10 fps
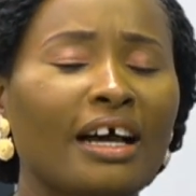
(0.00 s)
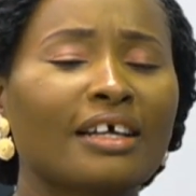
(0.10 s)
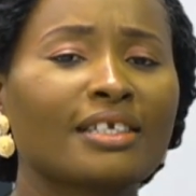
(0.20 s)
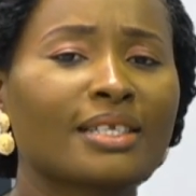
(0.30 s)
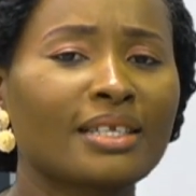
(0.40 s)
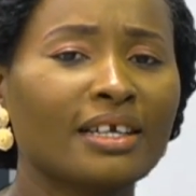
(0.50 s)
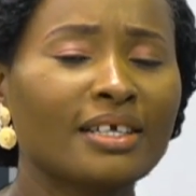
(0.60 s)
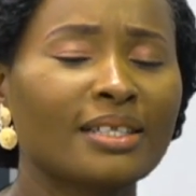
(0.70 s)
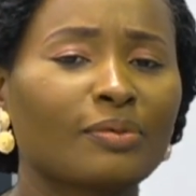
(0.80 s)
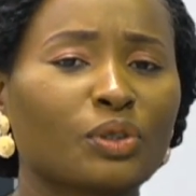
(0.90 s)
and
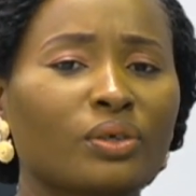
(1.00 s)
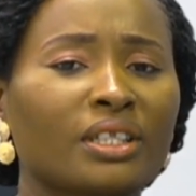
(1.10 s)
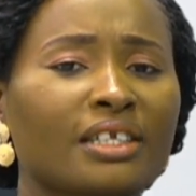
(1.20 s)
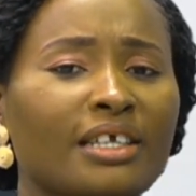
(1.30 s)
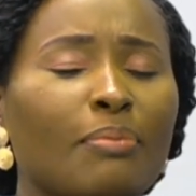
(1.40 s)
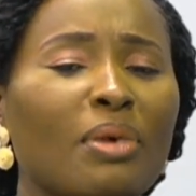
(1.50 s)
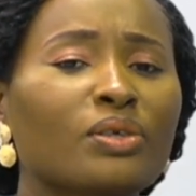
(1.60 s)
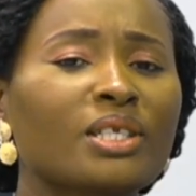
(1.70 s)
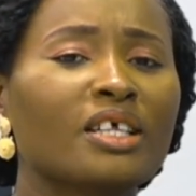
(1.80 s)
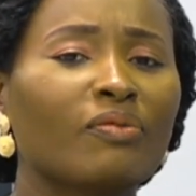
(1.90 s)
studies have shown that about
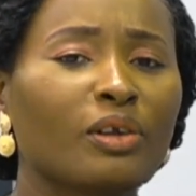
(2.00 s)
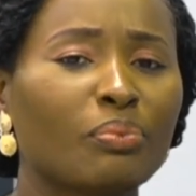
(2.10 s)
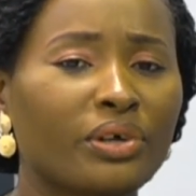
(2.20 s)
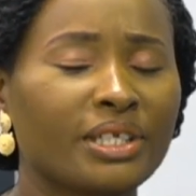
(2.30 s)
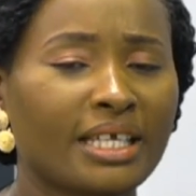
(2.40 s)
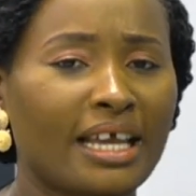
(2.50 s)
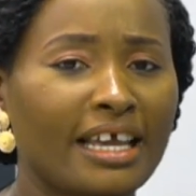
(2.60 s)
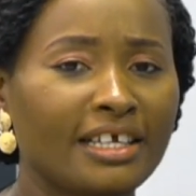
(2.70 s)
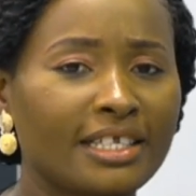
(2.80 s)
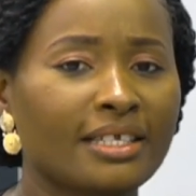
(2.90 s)

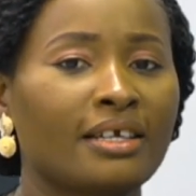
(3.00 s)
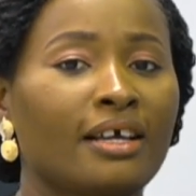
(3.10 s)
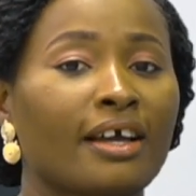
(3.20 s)
7.8